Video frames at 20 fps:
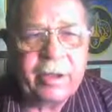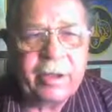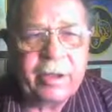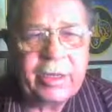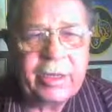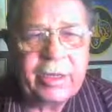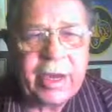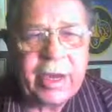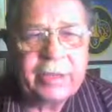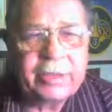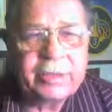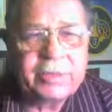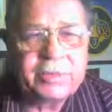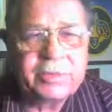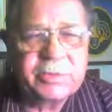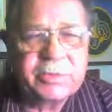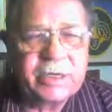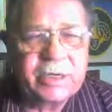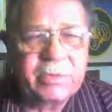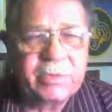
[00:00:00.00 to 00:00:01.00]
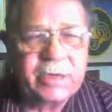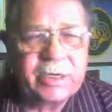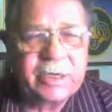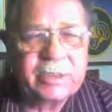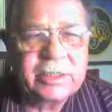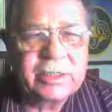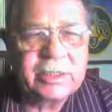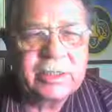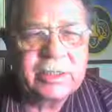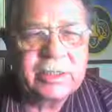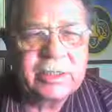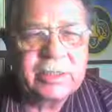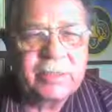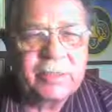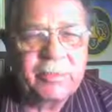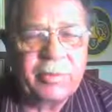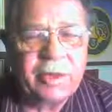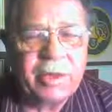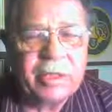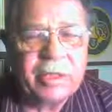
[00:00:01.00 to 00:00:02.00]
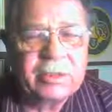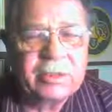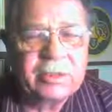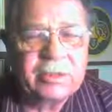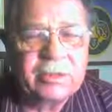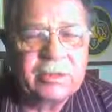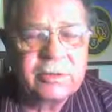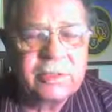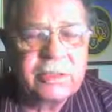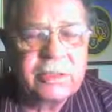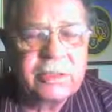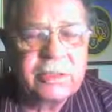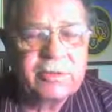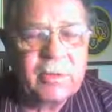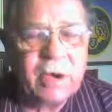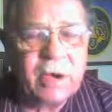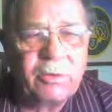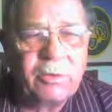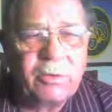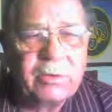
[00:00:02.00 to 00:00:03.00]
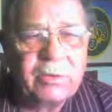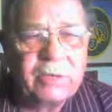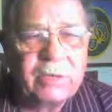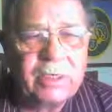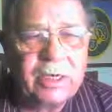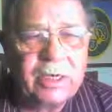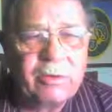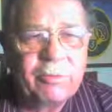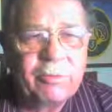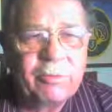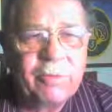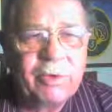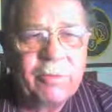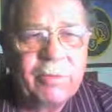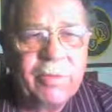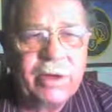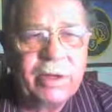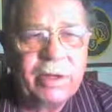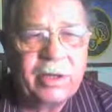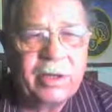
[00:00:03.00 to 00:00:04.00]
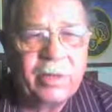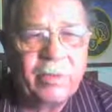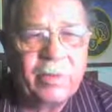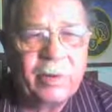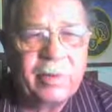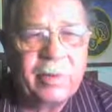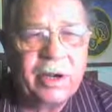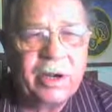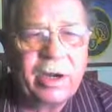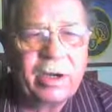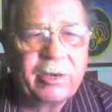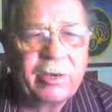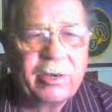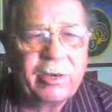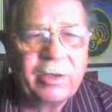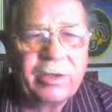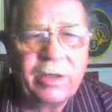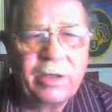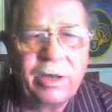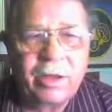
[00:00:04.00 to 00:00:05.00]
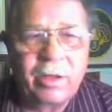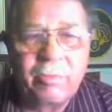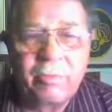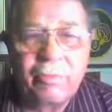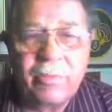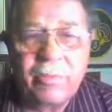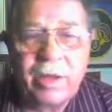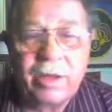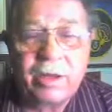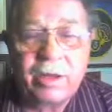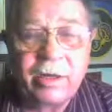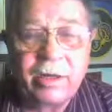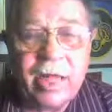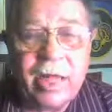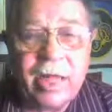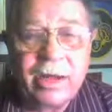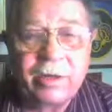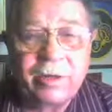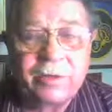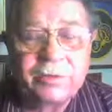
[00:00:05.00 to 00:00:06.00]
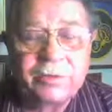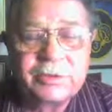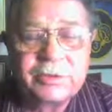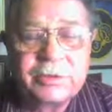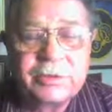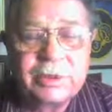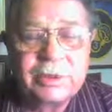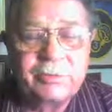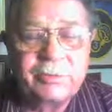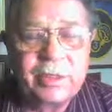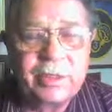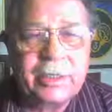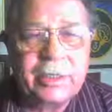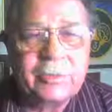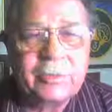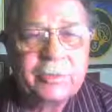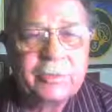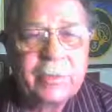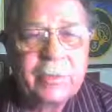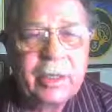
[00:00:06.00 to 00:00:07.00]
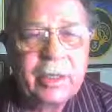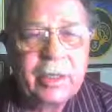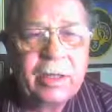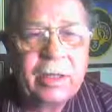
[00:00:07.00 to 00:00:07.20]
he had some cigarettes hid someplace because he smoked and he didn't want nobody knowing about it. None of the adults anyway.